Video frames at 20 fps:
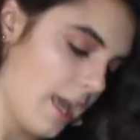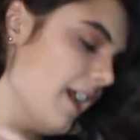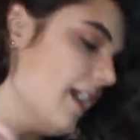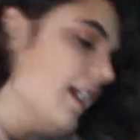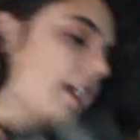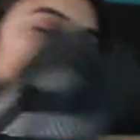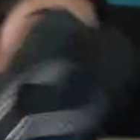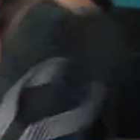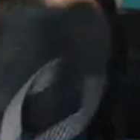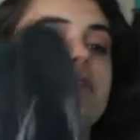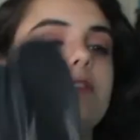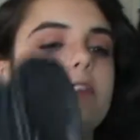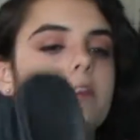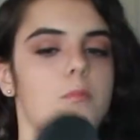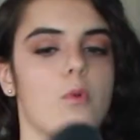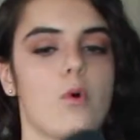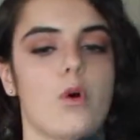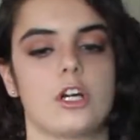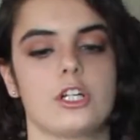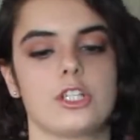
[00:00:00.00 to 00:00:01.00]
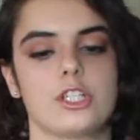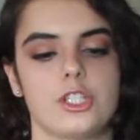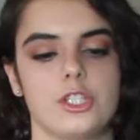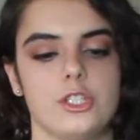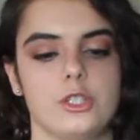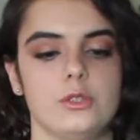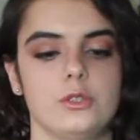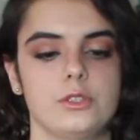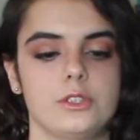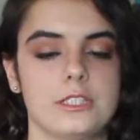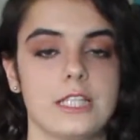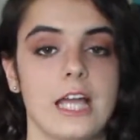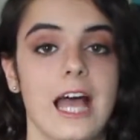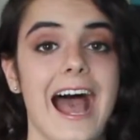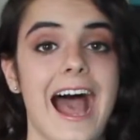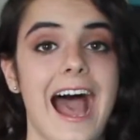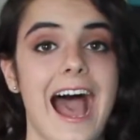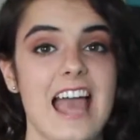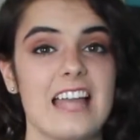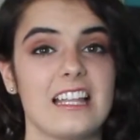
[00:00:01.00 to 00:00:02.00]
Even more shoes.
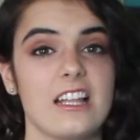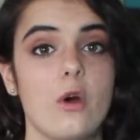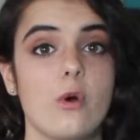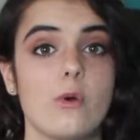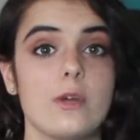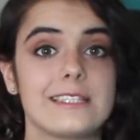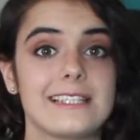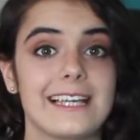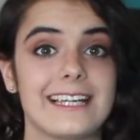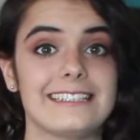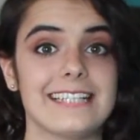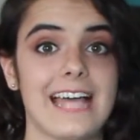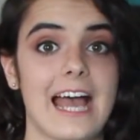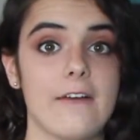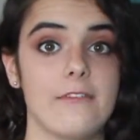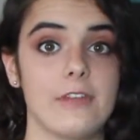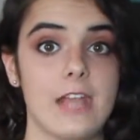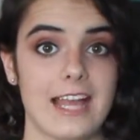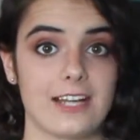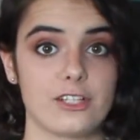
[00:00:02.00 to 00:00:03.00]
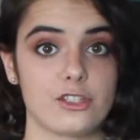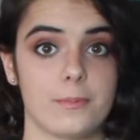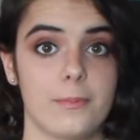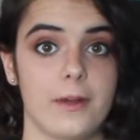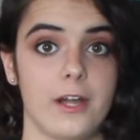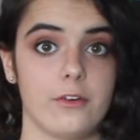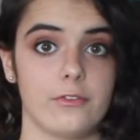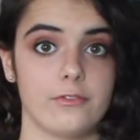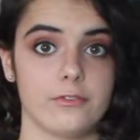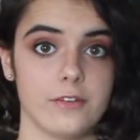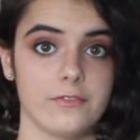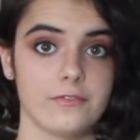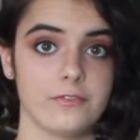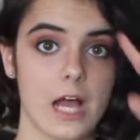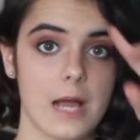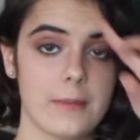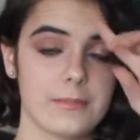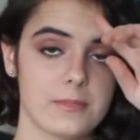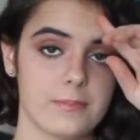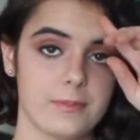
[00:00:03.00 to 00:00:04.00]
I always like to have an extra pair of
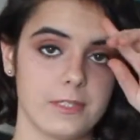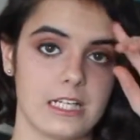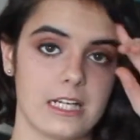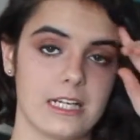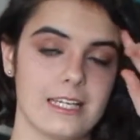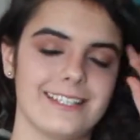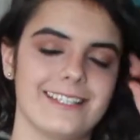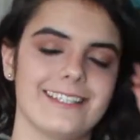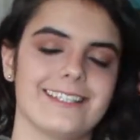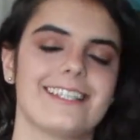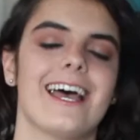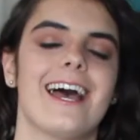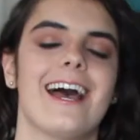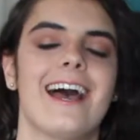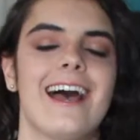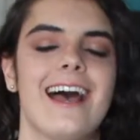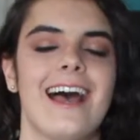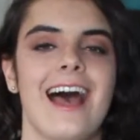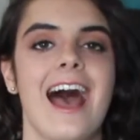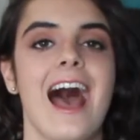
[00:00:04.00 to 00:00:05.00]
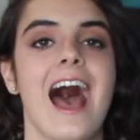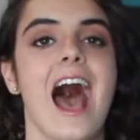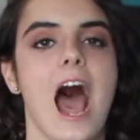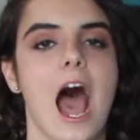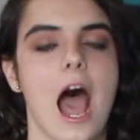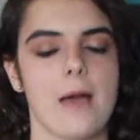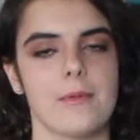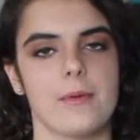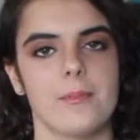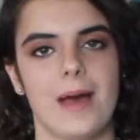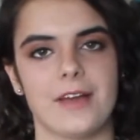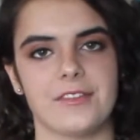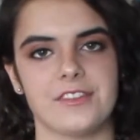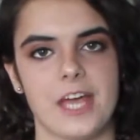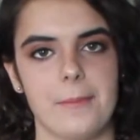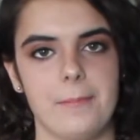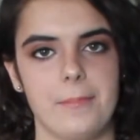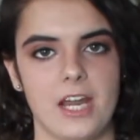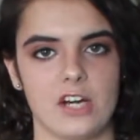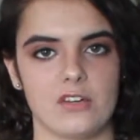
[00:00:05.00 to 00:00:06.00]
flip-flops because I'm about
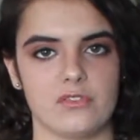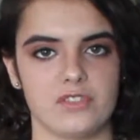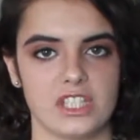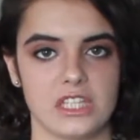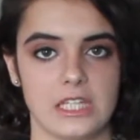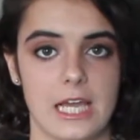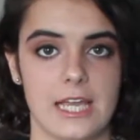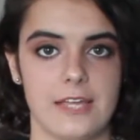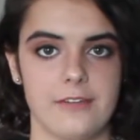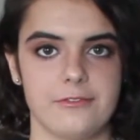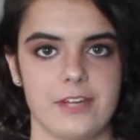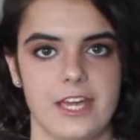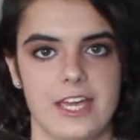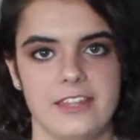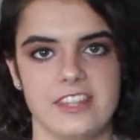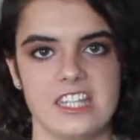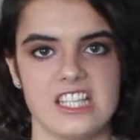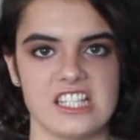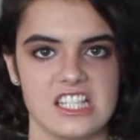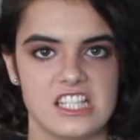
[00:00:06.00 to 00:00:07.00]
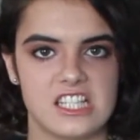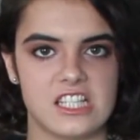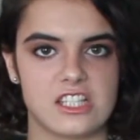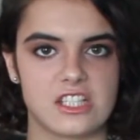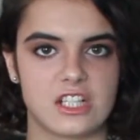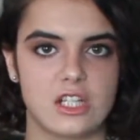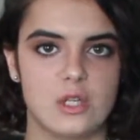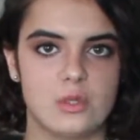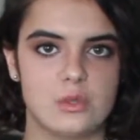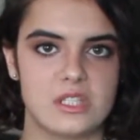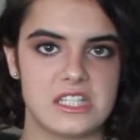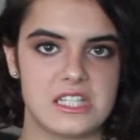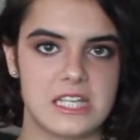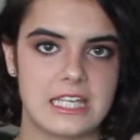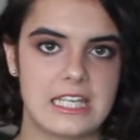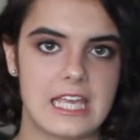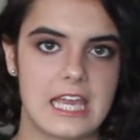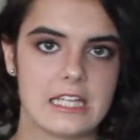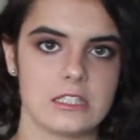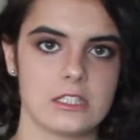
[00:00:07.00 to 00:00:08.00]
that barefoot life and this is as close as
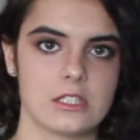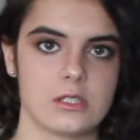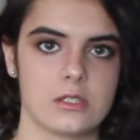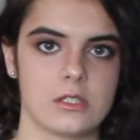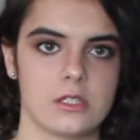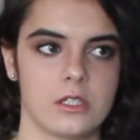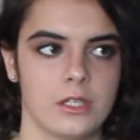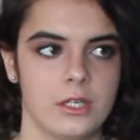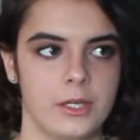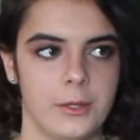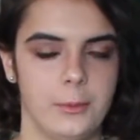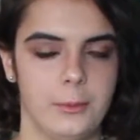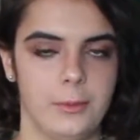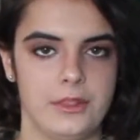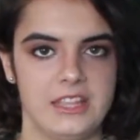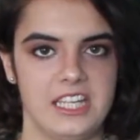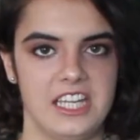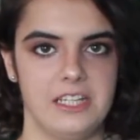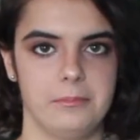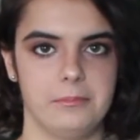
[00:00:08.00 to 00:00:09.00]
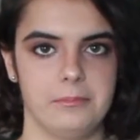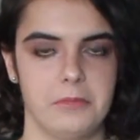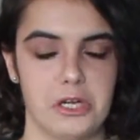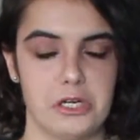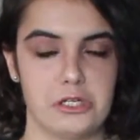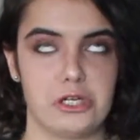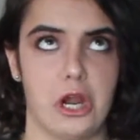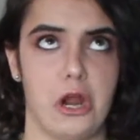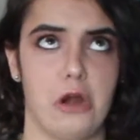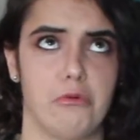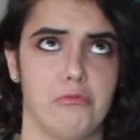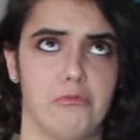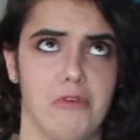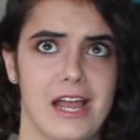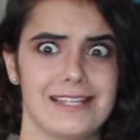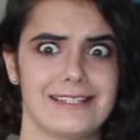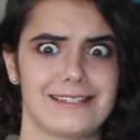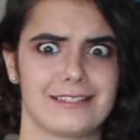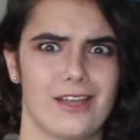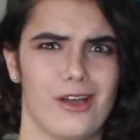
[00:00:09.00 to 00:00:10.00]
it gets within
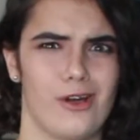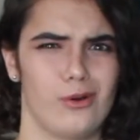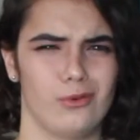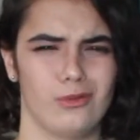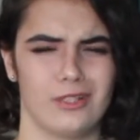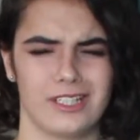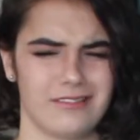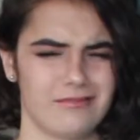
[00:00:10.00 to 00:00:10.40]
dress code.